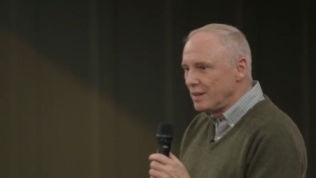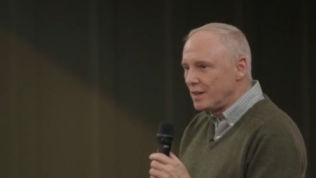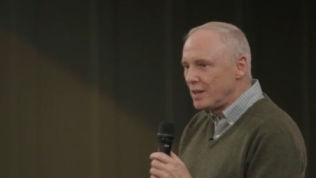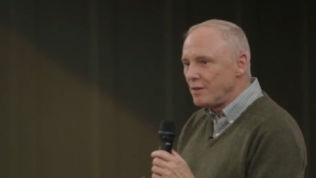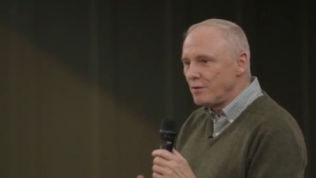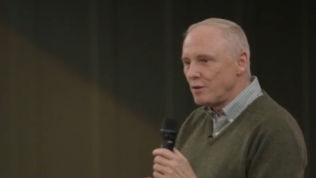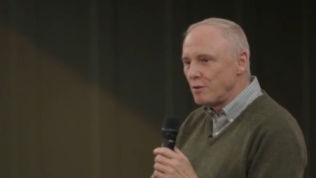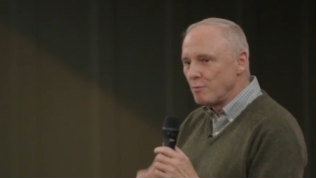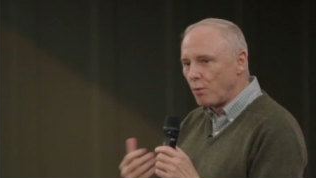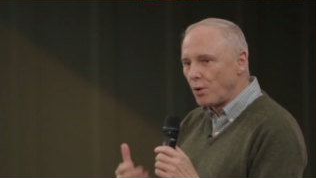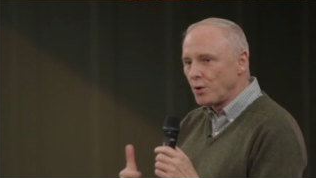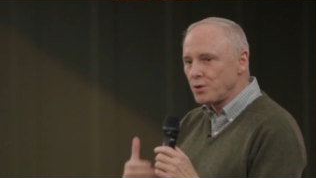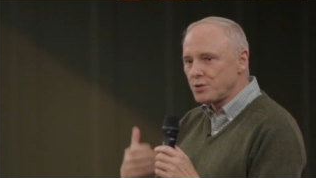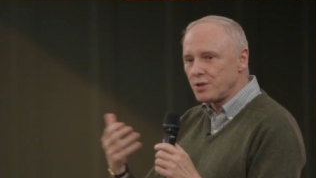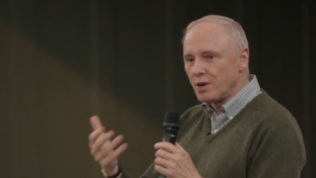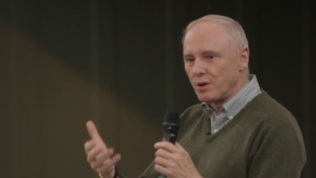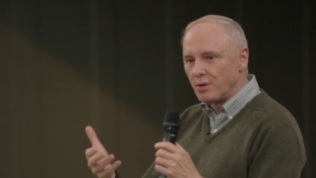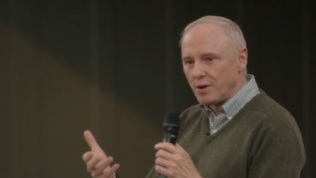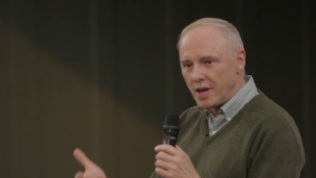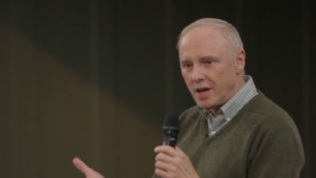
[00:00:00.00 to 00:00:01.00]
even more
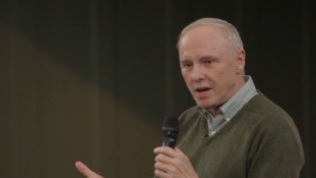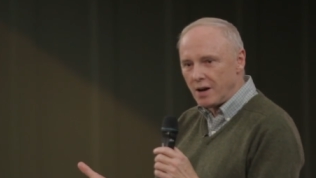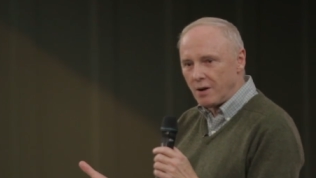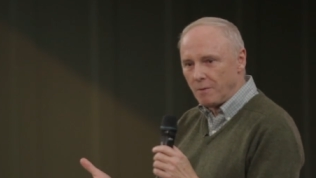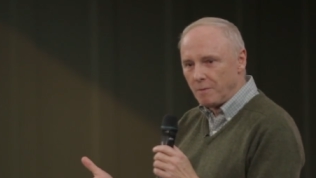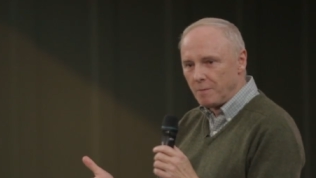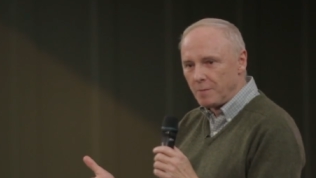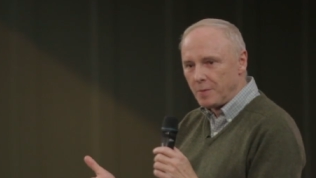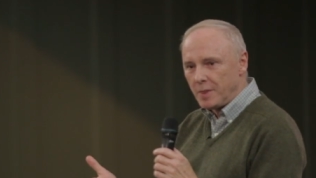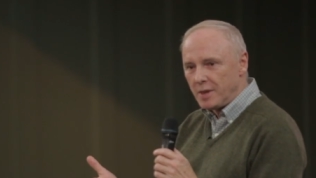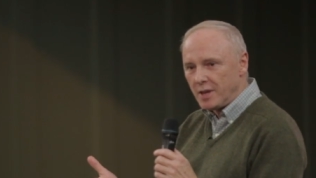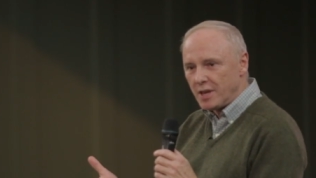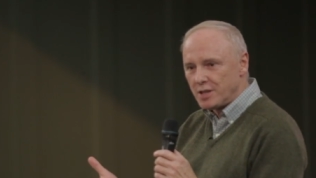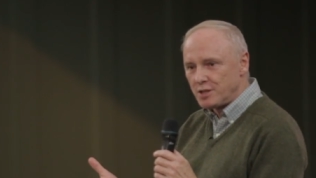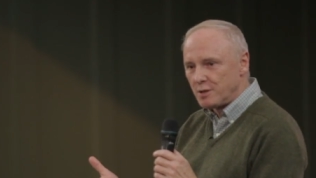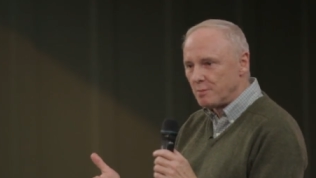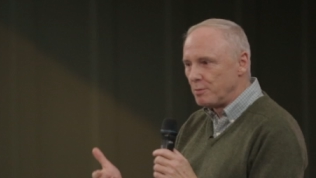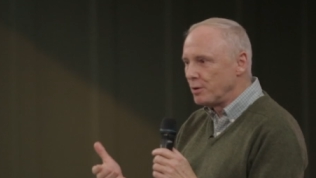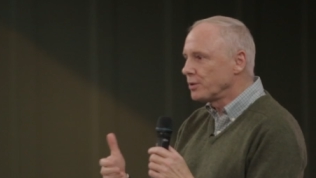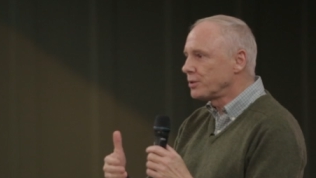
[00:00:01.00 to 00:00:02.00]
so now
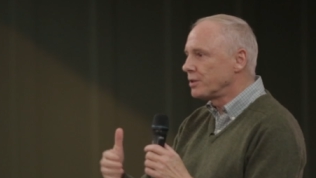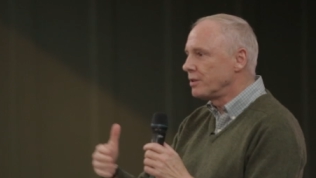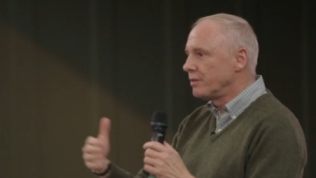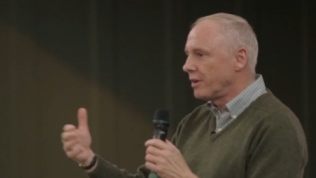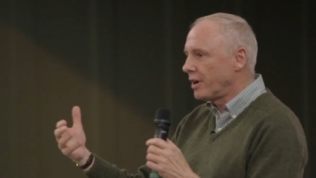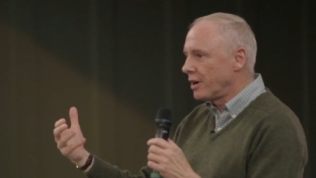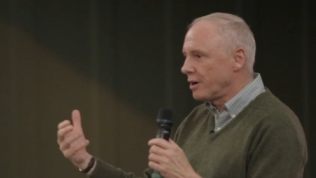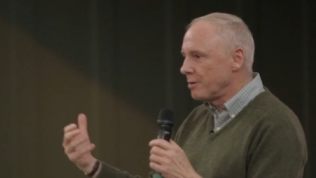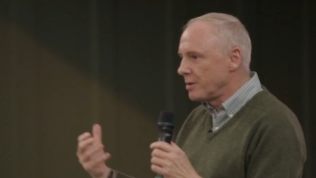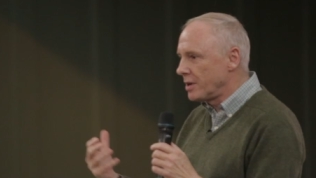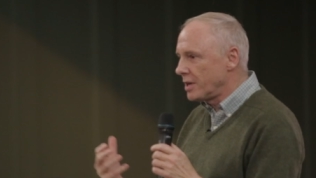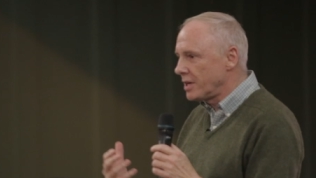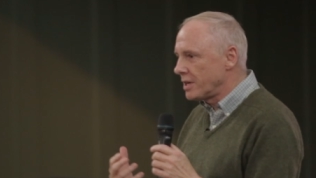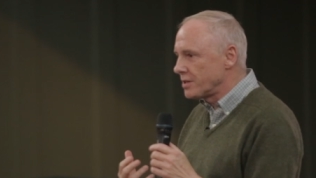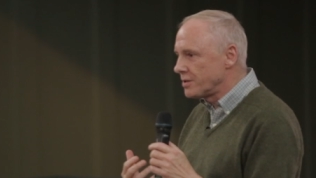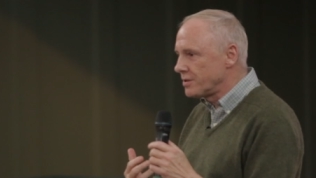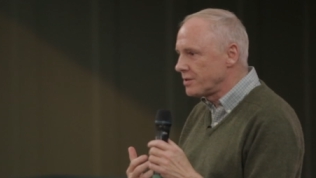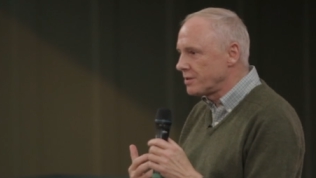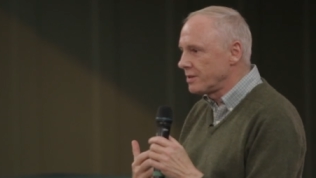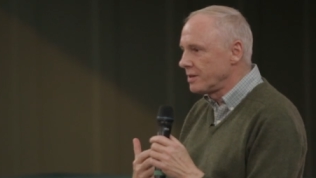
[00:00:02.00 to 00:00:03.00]
as the built environment
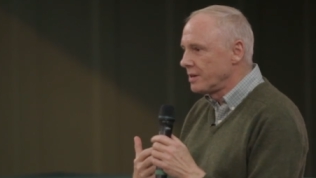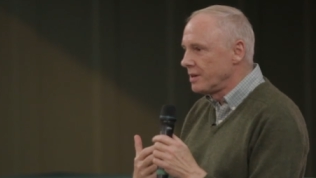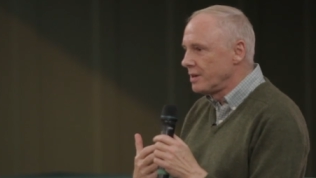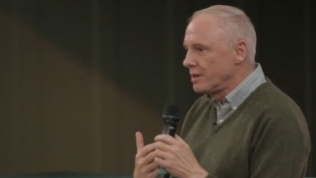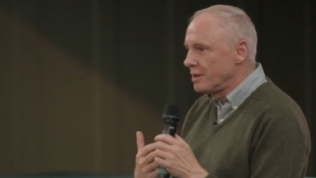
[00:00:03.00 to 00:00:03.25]
has